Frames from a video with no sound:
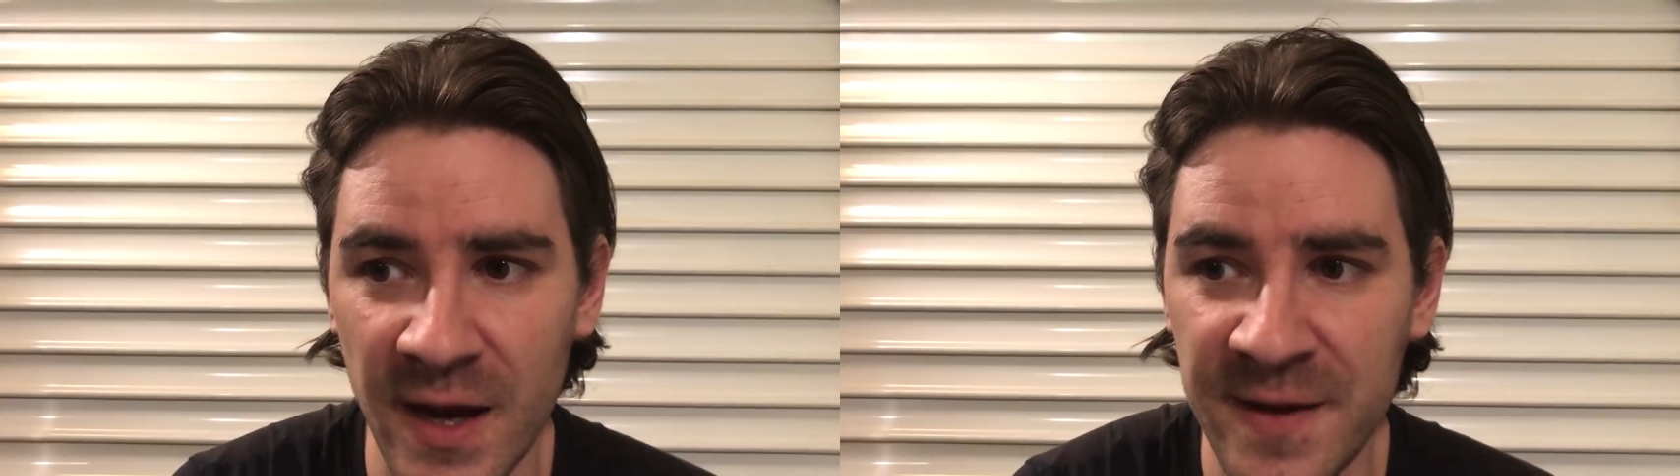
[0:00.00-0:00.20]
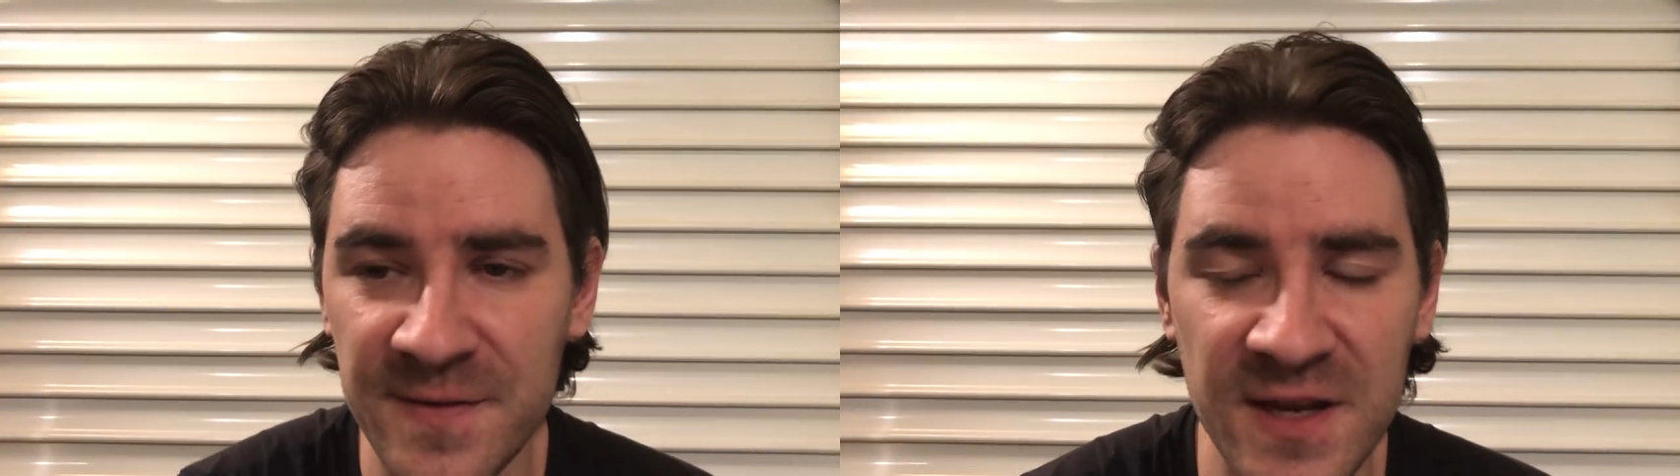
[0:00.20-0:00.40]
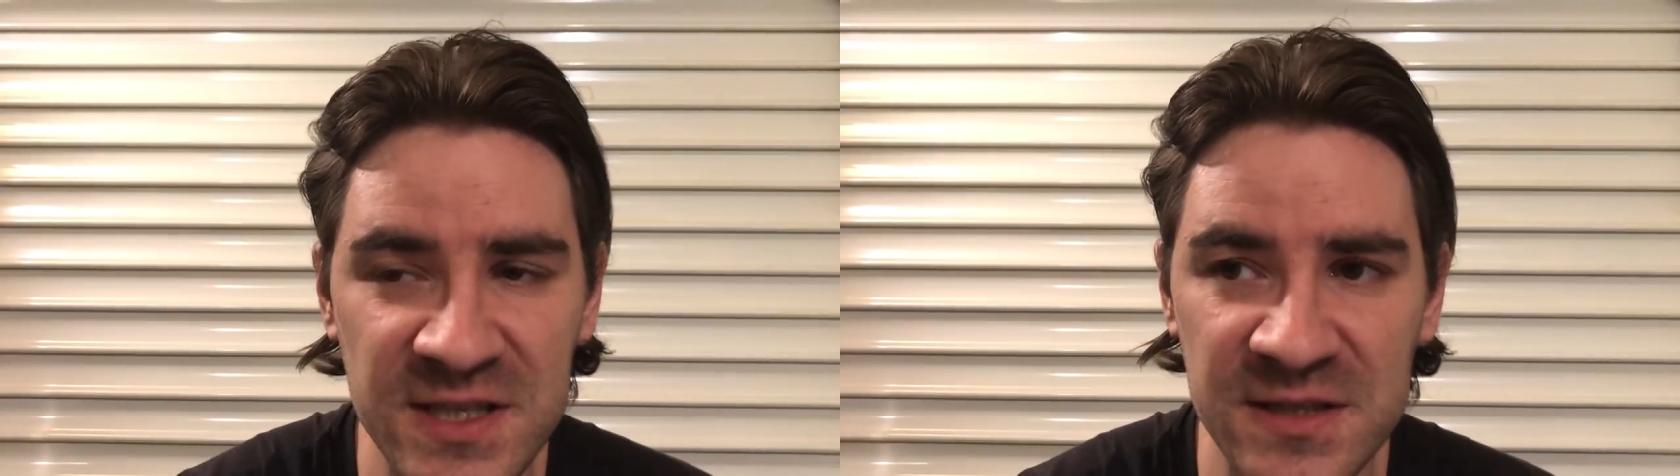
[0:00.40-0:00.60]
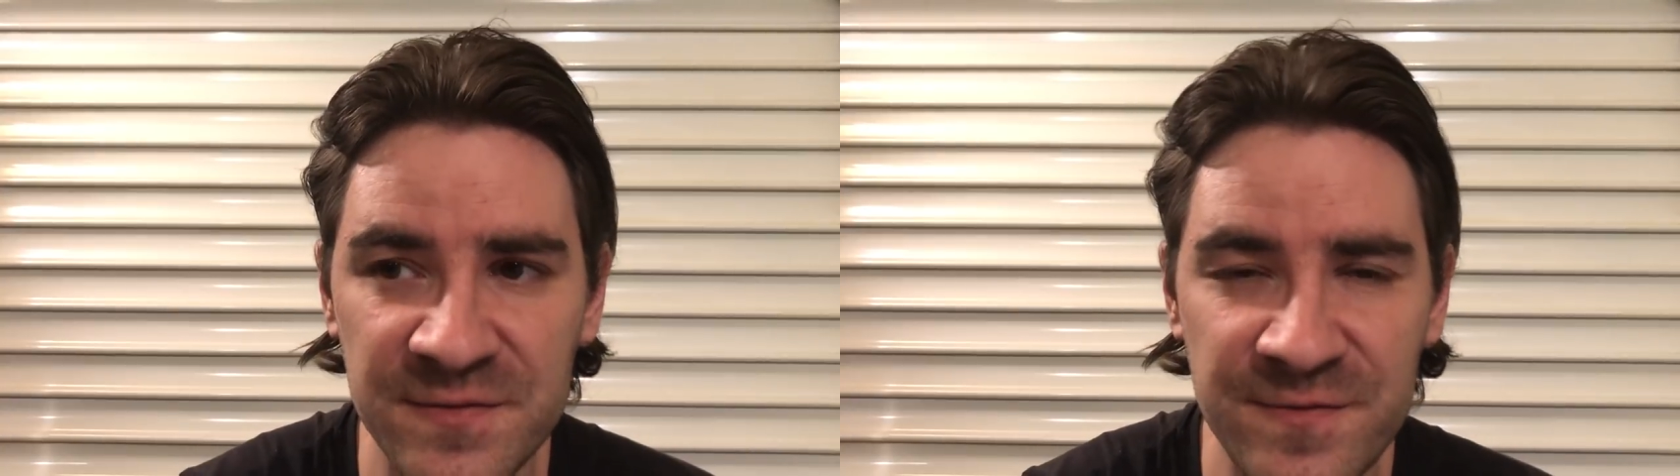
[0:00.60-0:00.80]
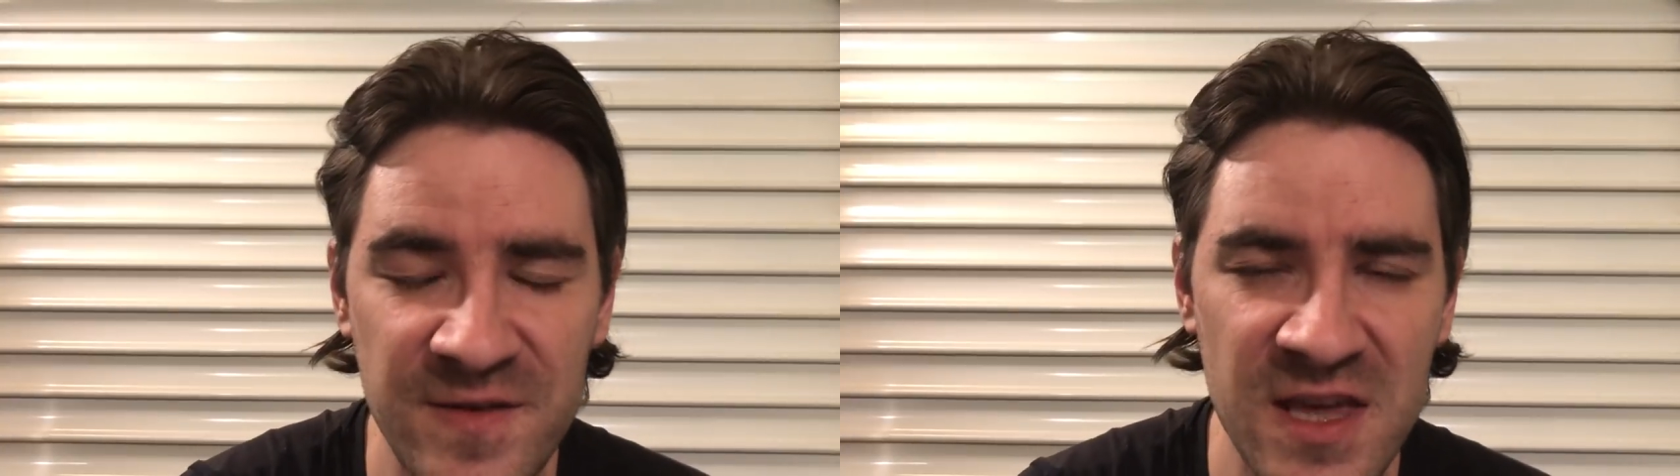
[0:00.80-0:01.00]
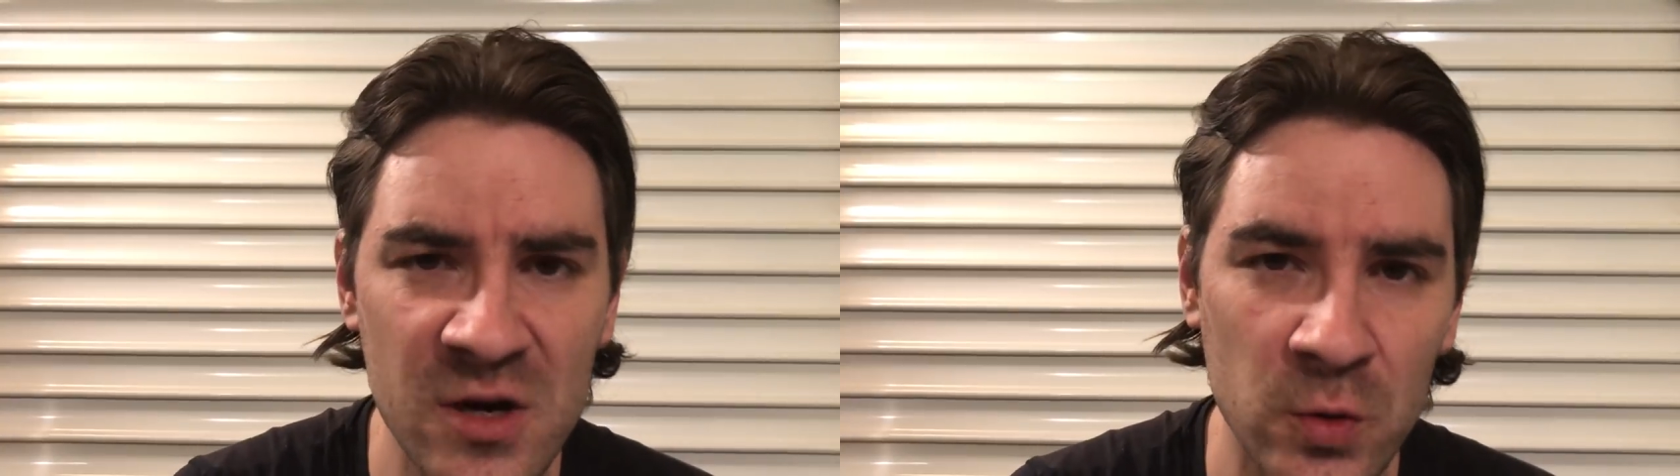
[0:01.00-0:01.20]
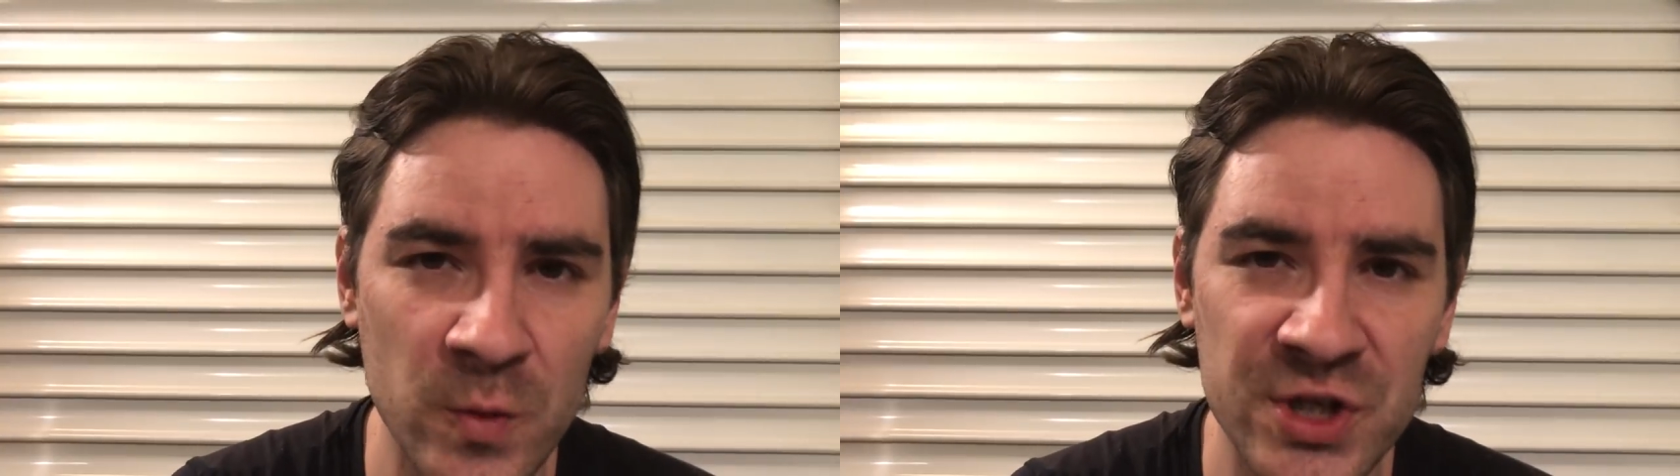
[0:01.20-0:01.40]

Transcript: in this field,